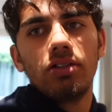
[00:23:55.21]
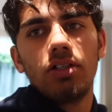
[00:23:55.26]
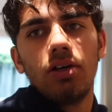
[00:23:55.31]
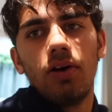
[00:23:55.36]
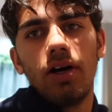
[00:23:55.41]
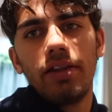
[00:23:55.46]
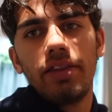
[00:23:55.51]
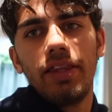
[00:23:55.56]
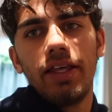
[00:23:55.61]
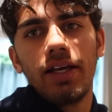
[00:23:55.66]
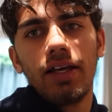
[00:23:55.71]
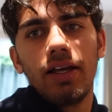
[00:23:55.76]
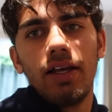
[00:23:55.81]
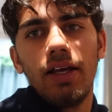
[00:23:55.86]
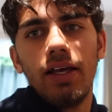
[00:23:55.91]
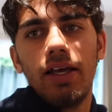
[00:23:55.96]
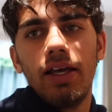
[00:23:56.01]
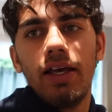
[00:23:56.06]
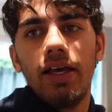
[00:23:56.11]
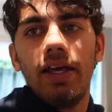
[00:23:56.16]
So I think
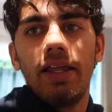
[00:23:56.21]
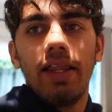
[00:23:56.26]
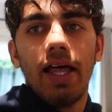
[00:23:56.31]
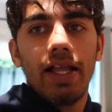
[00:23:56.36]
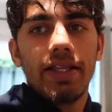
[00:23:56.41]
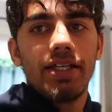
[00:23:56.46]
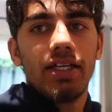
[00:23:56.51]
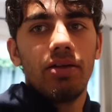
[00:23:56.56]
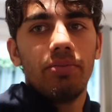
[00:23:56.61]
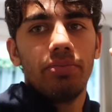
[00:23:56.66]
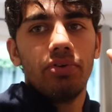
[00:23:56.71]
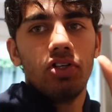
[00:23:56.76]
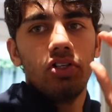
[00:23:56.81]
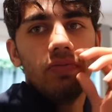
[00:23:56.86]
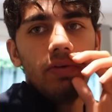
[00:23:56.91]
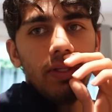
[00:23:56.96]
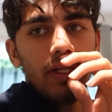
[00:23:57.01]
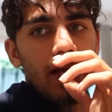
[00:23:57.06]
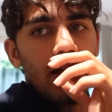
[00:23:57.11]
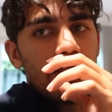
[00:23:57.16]
that did improve
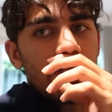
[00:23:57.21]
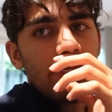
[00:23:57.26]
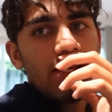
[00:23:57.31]
in that